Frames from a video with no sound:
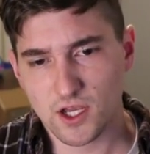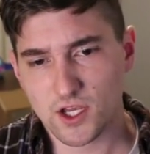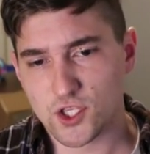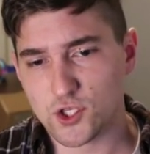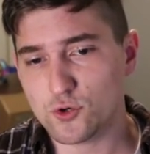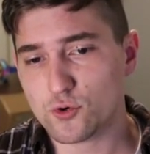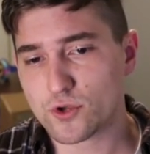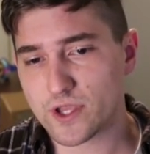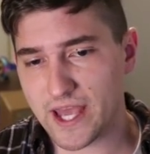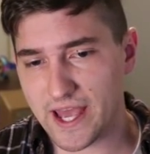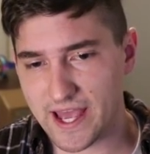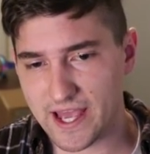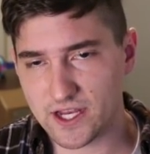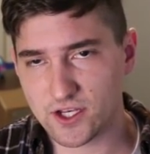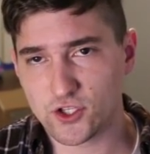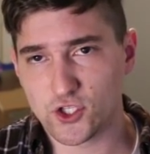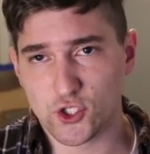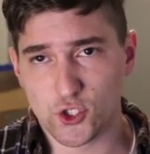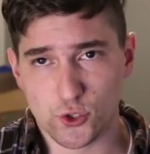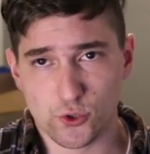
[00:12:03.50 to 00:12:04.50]
you can
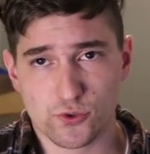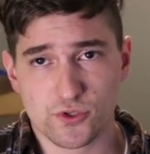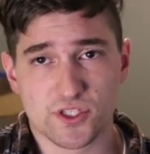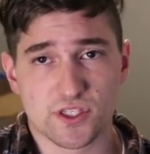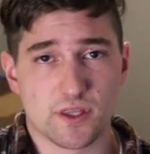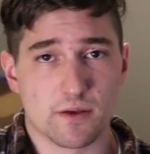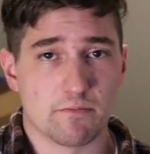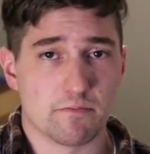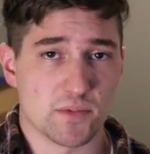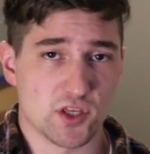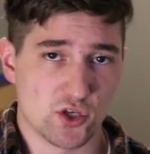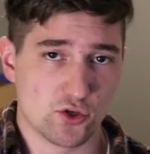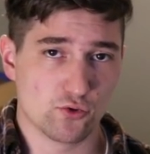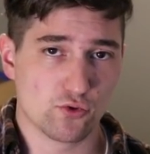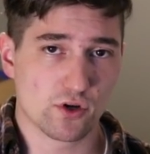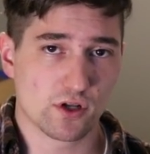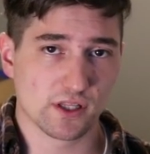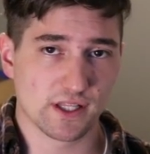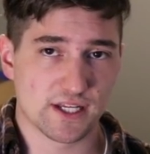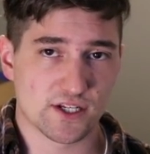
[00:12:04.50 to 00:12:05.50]
use the Mew
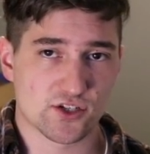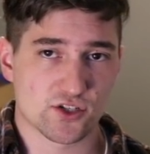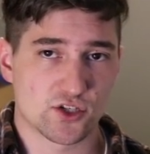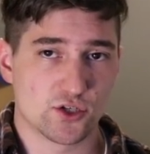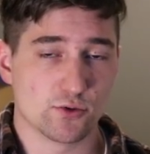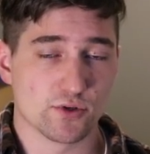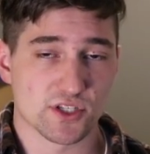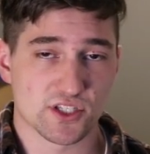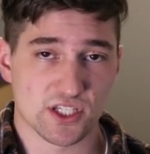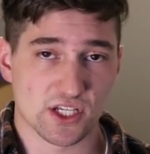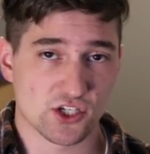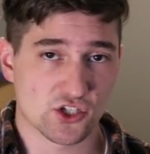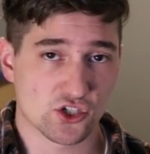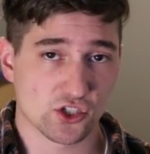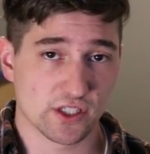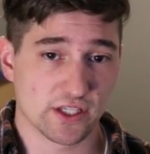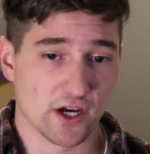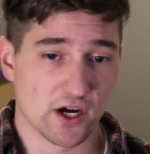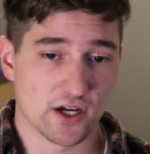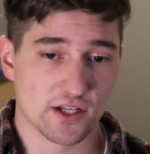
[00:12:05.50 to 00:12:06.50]
glitch to
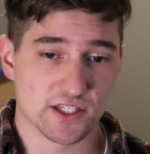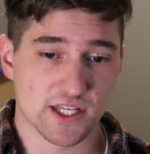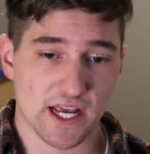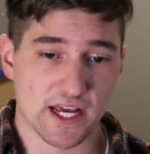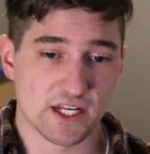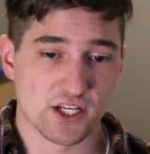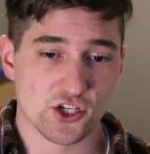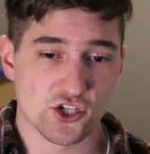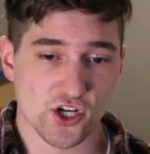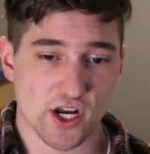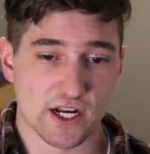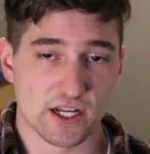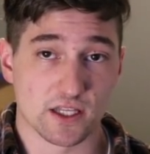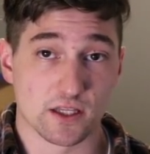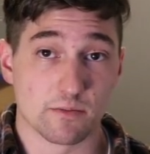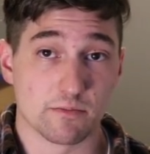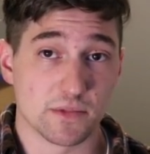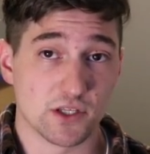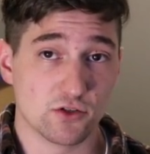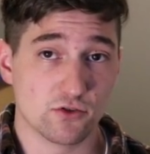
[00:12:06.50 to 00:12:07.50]
essentially hunt any shiny.
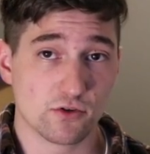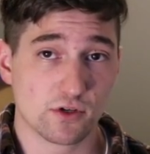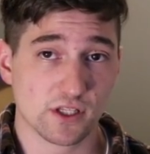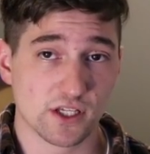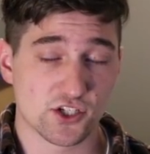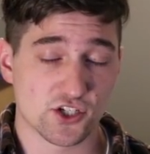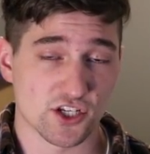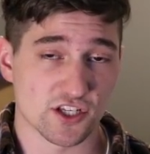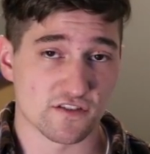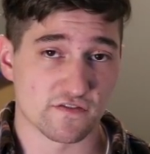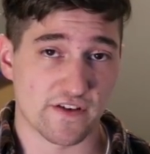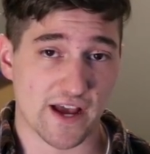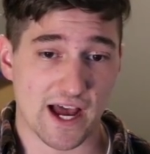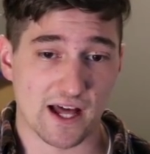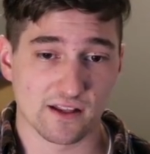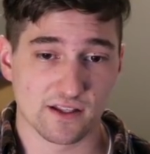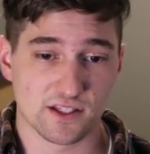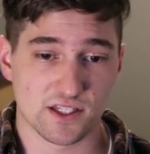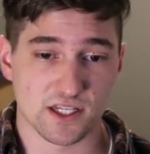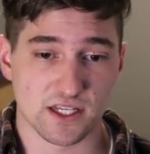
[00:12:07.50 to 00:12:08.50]
The Mew glitch is
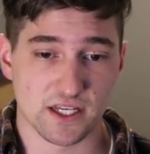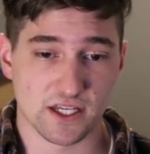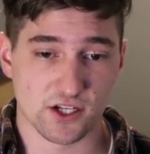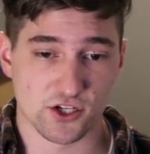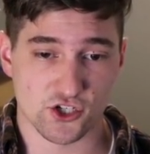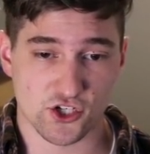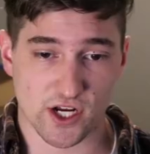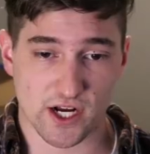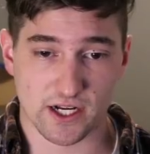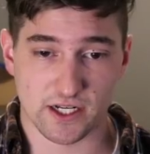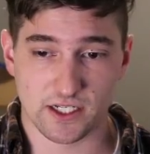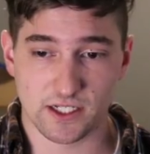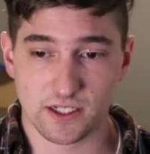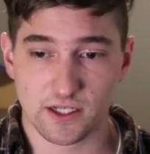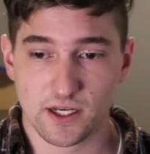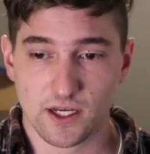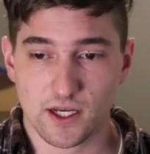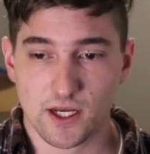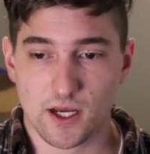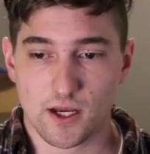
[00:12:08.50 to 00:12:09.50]
valid to get a shiny,
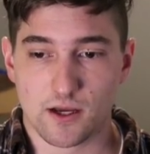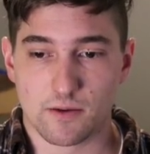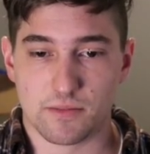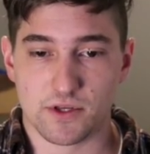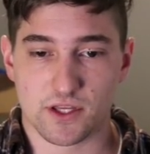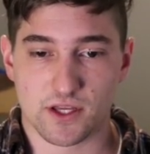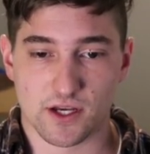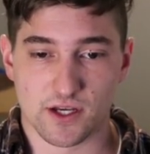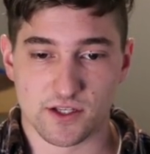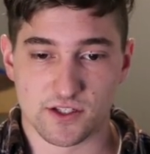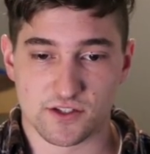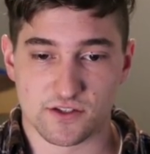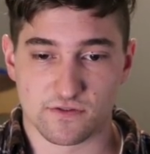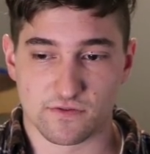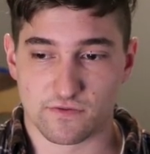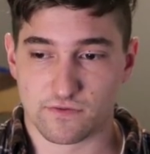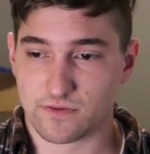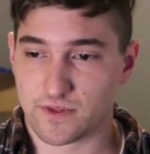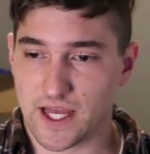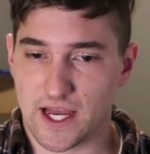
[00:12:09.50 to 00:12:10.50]
because
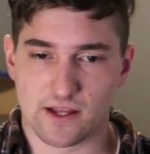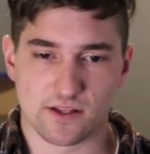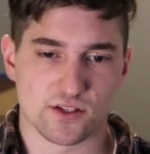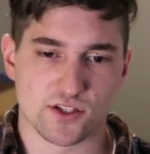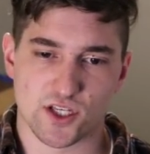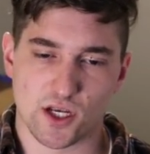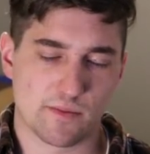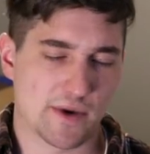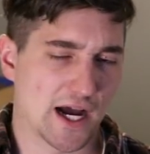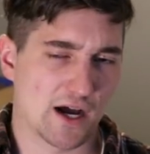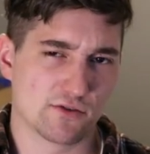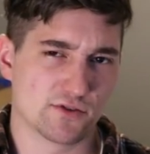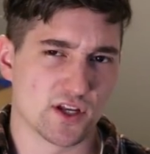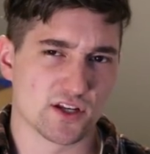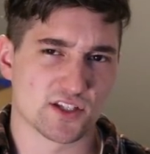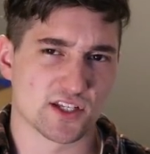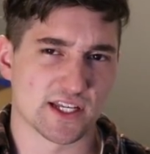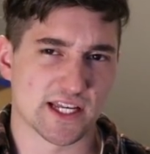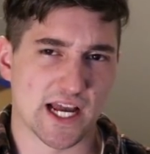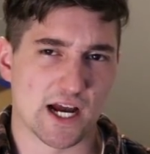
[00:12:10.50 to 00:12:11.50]
that somehow
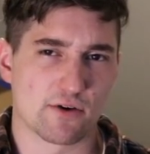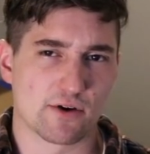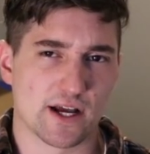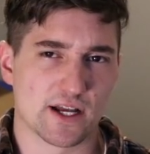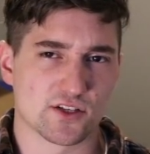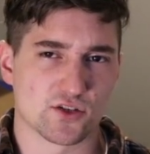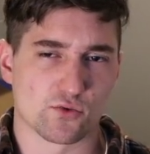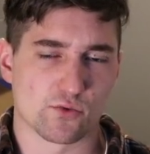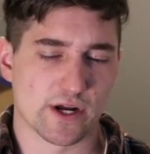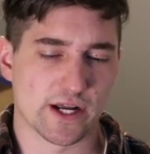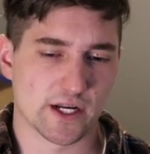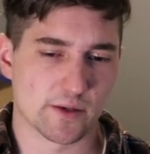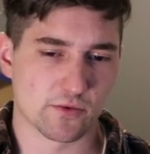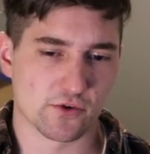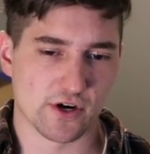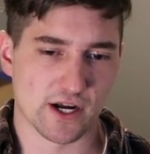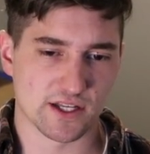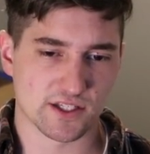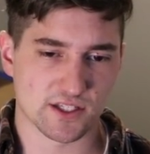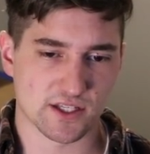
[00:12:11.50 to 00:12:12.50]
doesn't count as a random
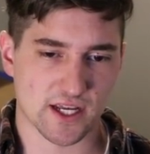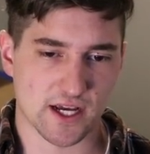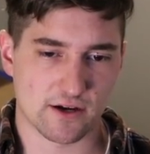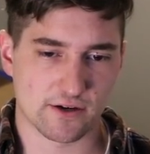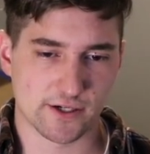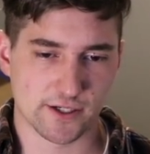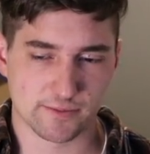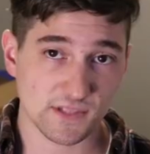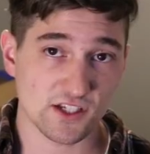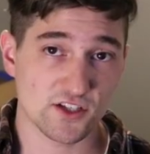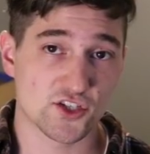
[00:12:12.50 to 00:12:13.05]
grass encounter.